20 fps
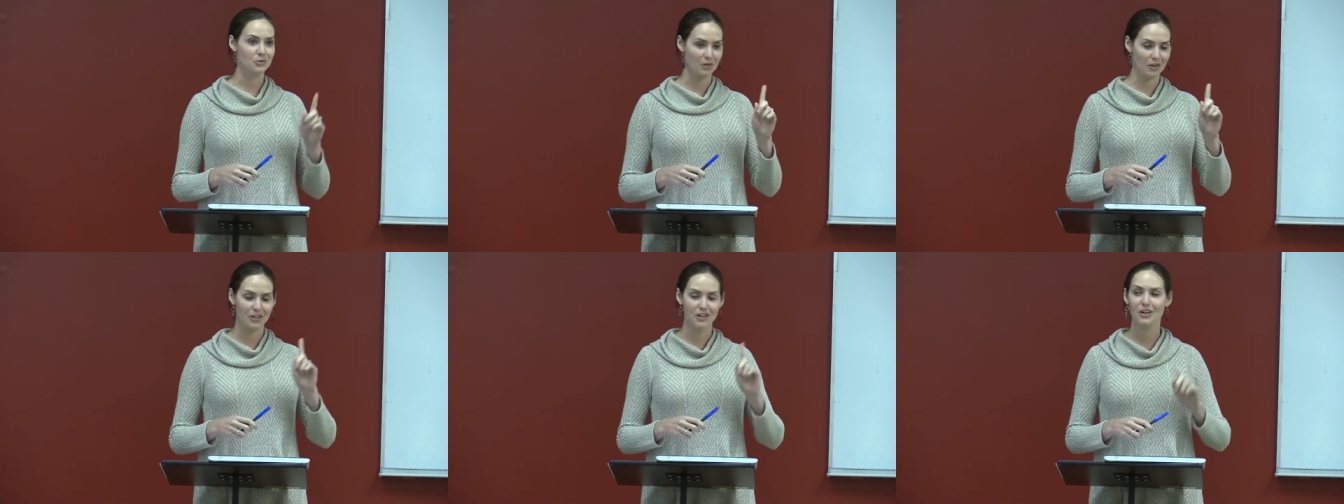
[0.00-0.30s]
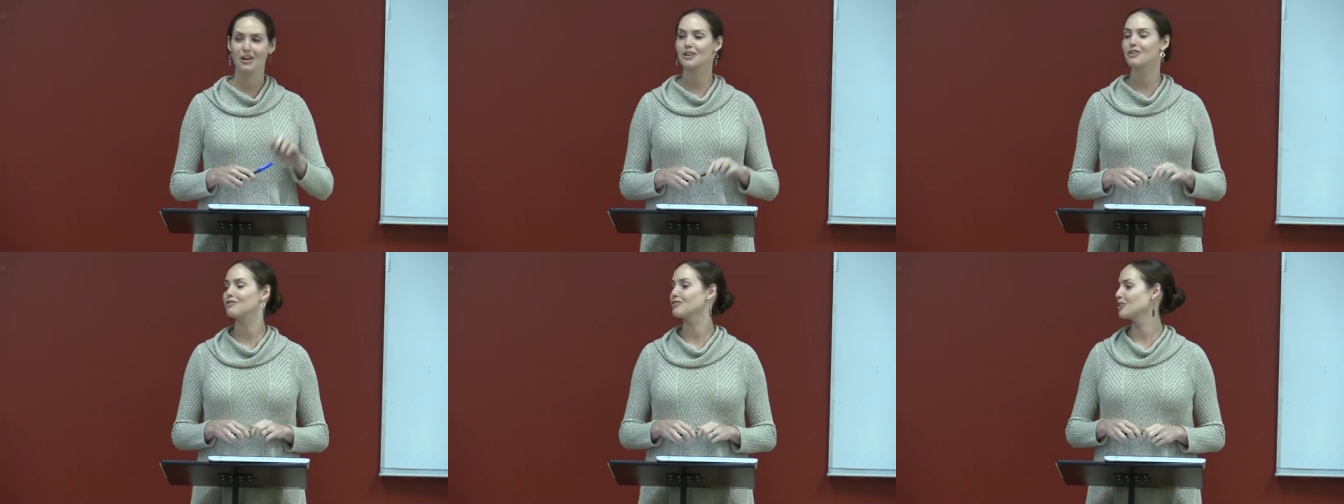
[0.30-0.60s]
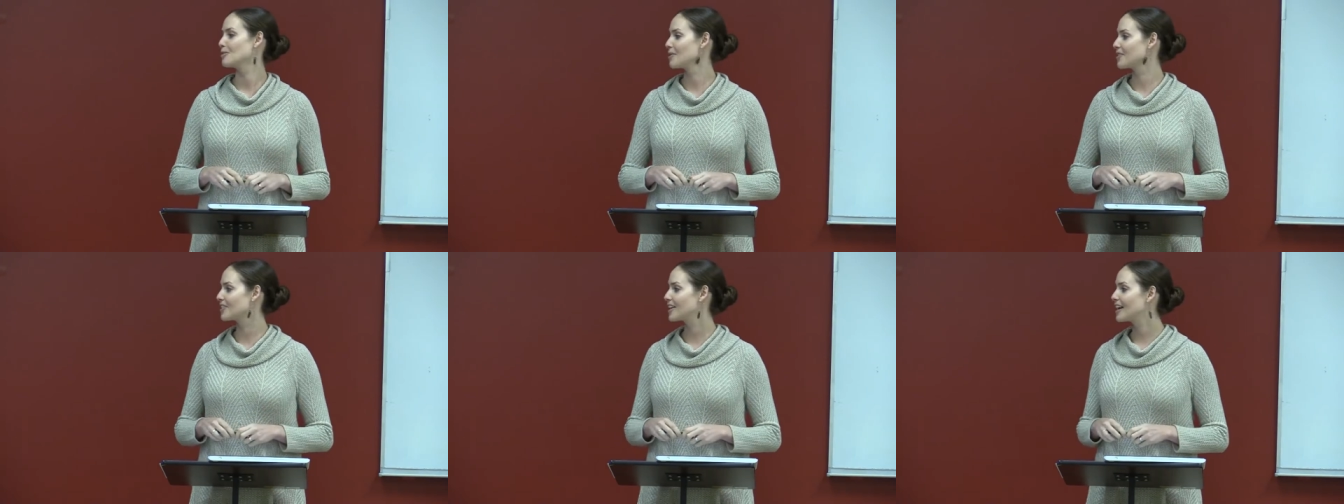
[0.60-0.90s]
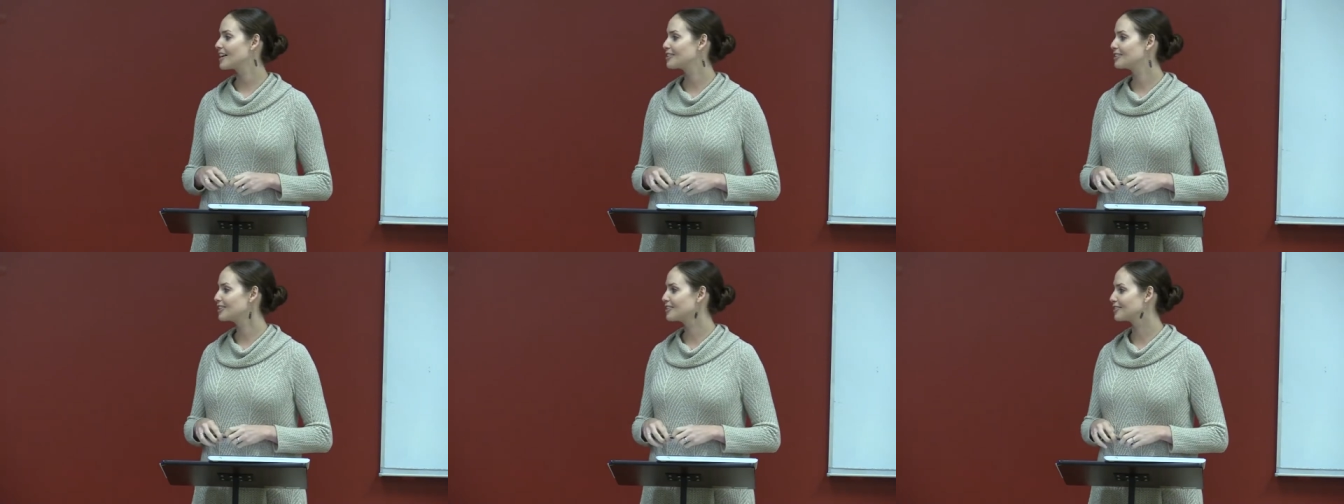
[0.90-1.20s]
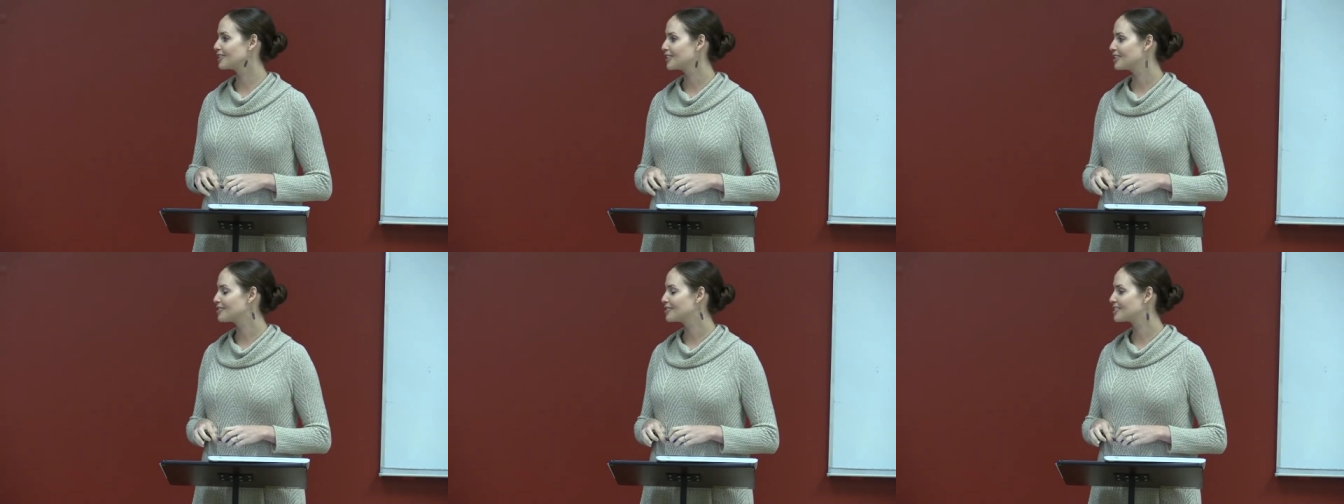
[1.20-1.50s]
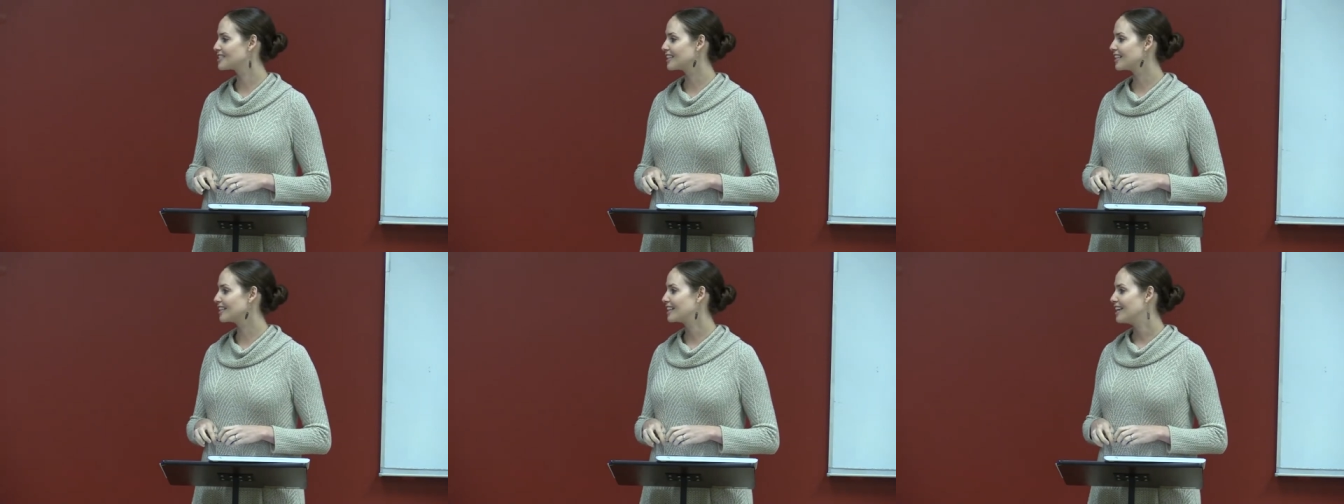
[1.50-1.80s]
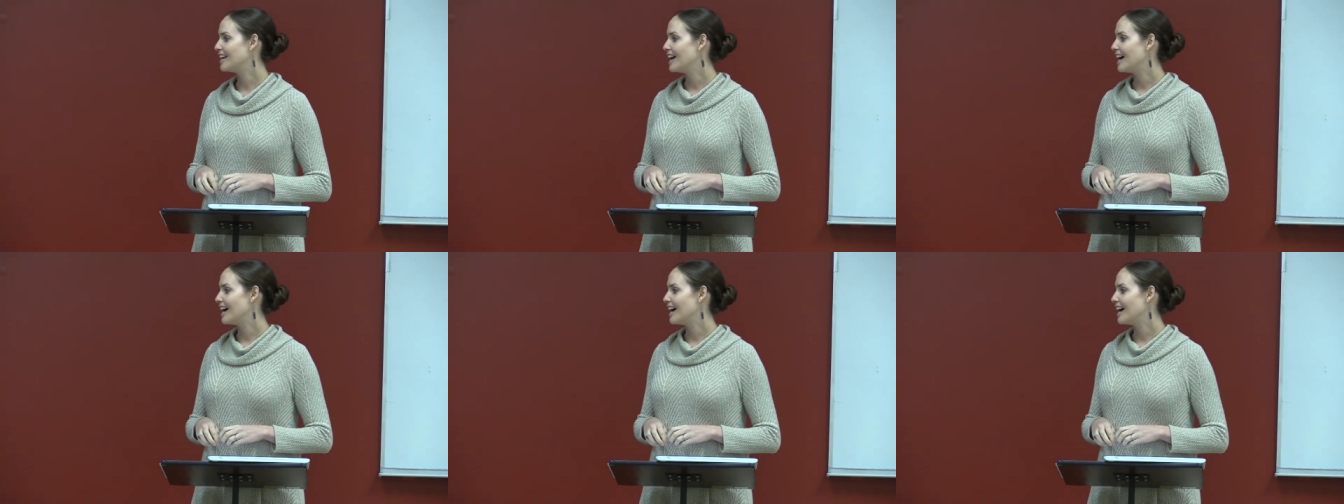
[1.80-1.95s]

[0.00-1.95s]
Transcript: We already know how you feel about that. You live in Houston.